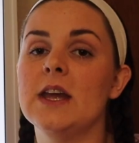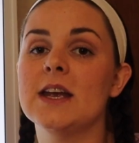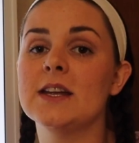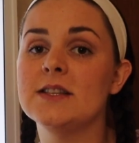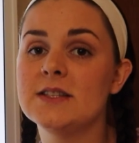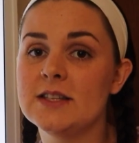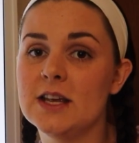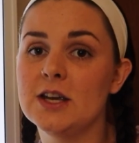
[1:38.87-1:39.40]
It
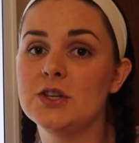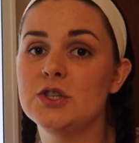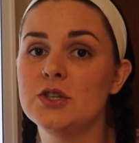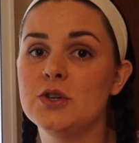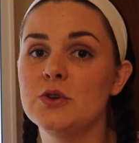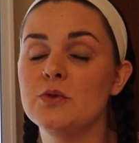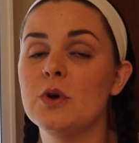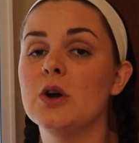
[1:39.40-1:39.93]
can sync
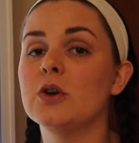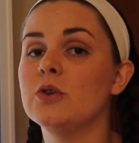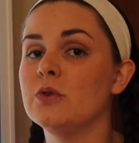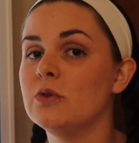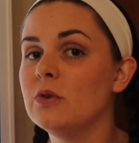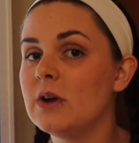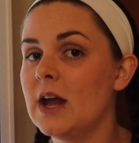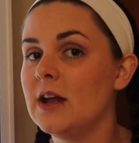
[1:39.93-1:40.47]
to
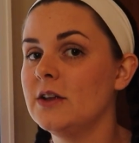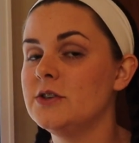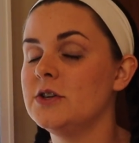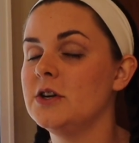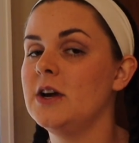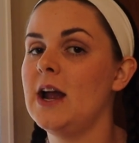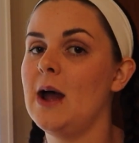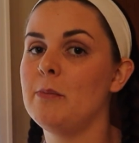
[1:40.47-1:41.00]
Google
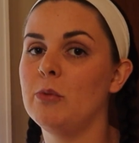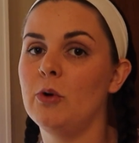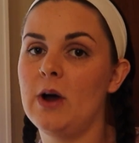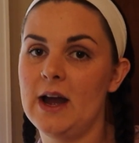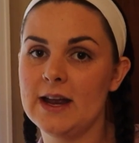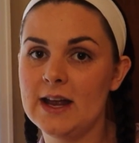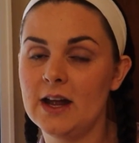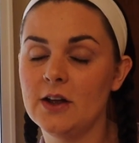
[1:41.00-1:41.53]
Calendar, Apple
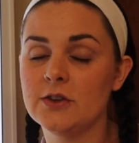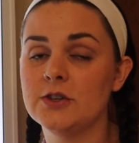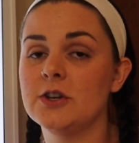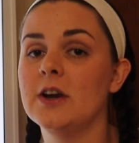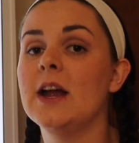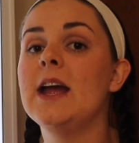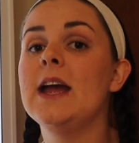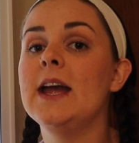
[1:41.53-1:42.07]

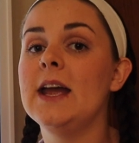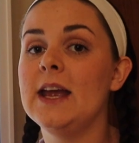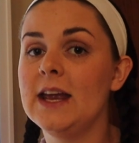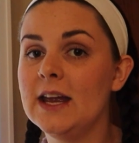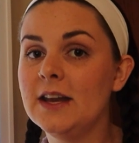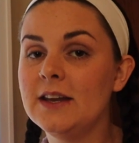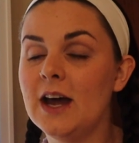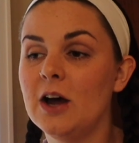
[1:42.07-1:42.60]
iCalendar,
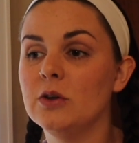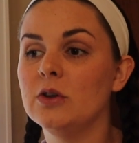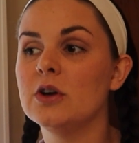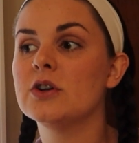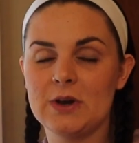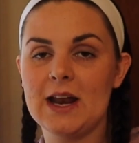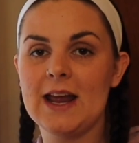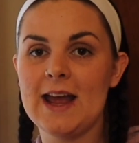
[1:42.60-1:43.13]
and
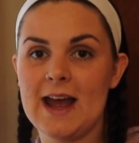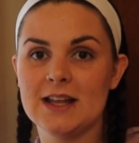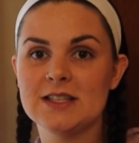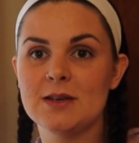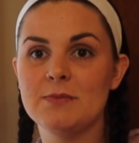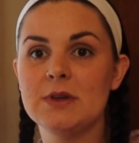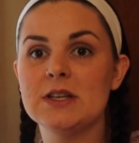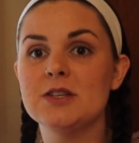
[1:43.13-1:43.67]
Outlook. When I add
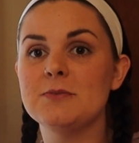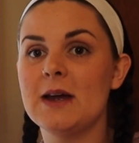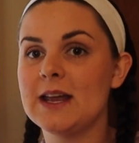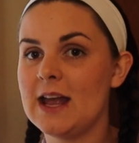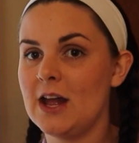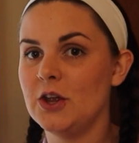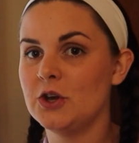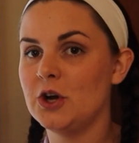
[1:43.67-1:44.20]
something to my
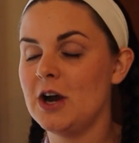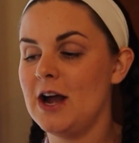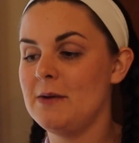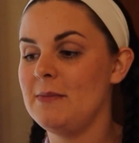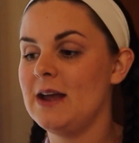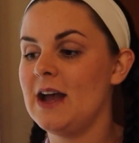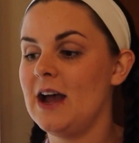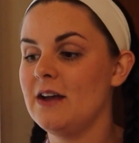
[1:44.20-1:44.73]
calendar on
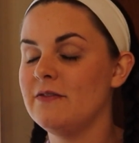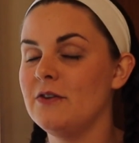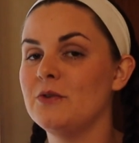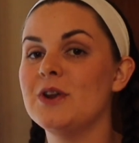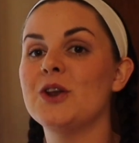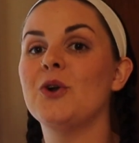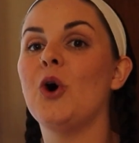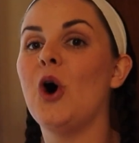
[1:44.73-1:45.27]
my
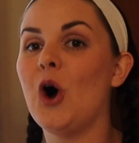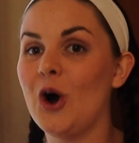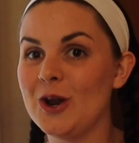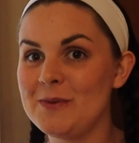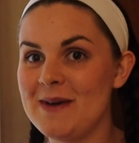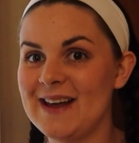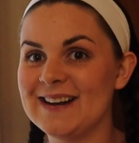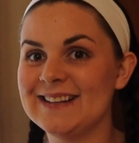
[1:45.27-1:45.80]
iPhone, it'll
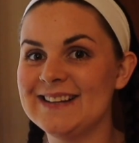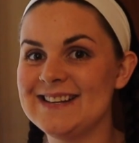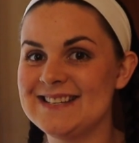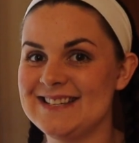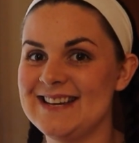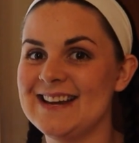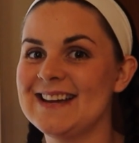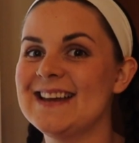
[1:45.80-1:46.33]
automatically
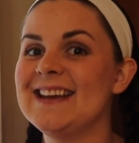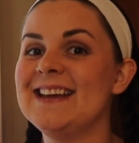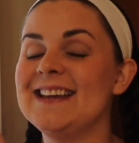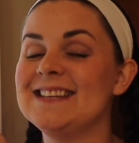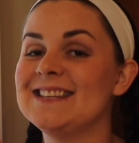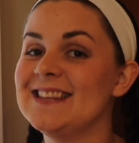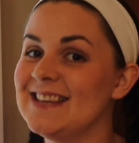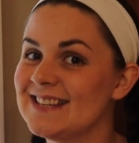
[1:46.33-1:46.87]
sync
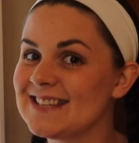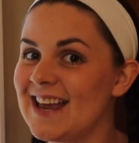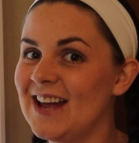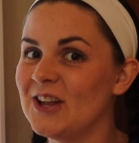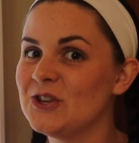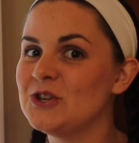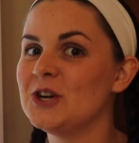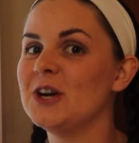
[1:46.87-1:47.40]
to this
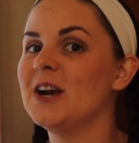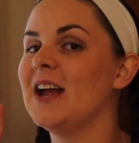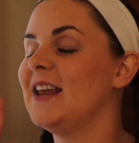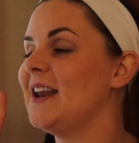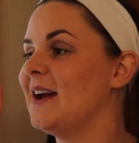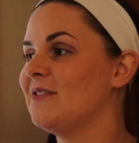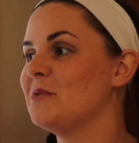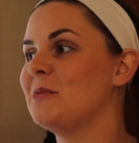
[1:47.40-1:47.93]
calendar
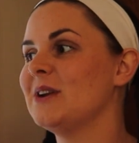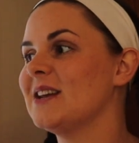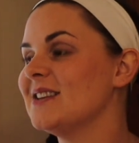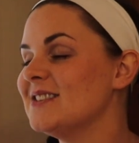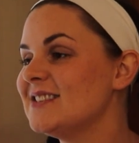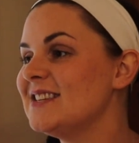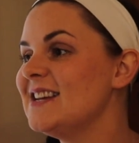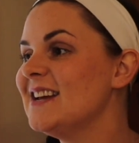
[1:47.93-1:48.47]
and everybody
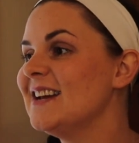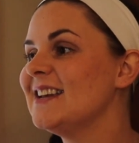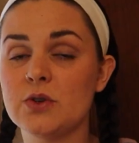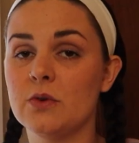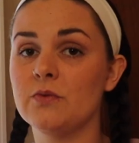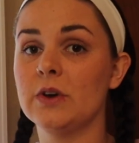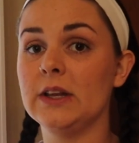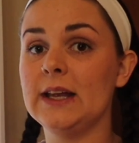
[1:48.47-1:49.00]
can see it. So
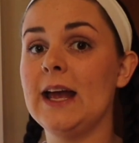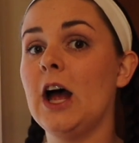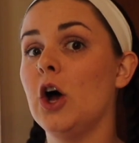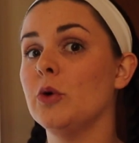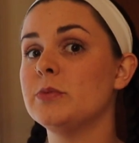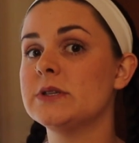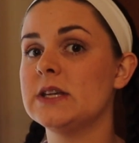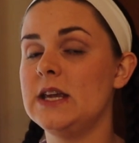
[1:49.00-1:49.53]
it really
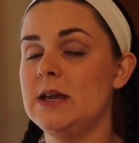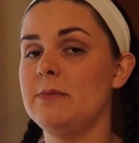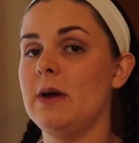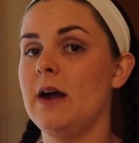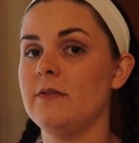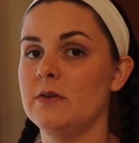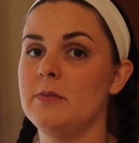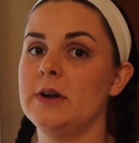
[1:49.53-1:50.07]
helps keep
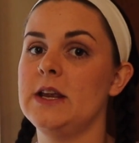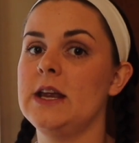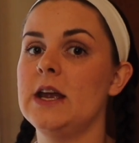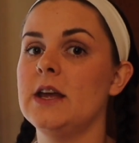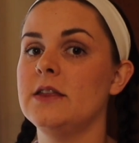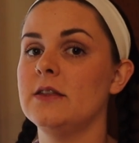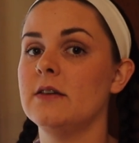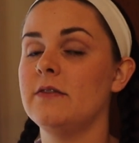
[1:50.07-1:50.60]
everybody
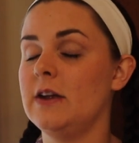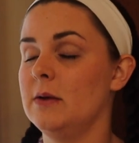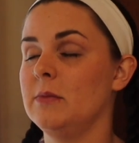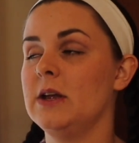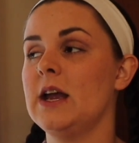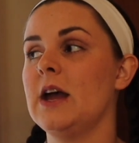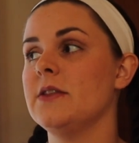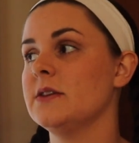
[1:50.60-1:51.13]
in the
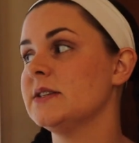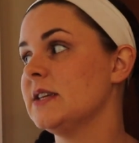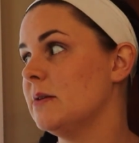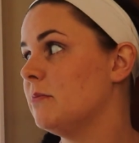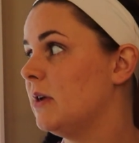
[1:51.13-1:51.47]
family on the same